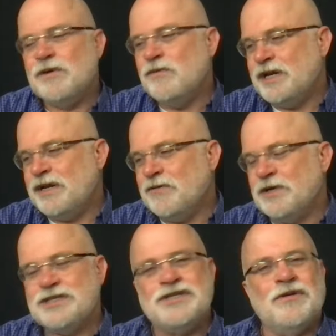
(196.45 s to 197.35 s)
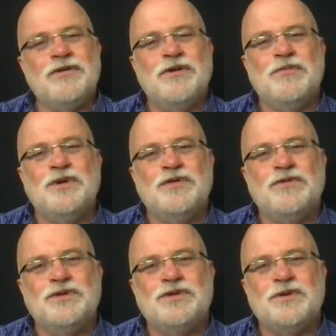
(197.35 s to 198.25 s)
Well, I want to share with you a
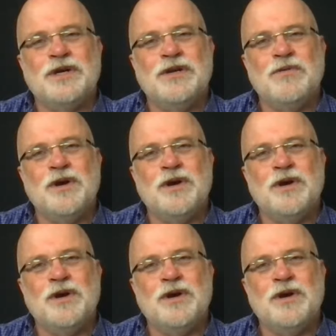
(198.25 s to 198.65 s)
beautiful story.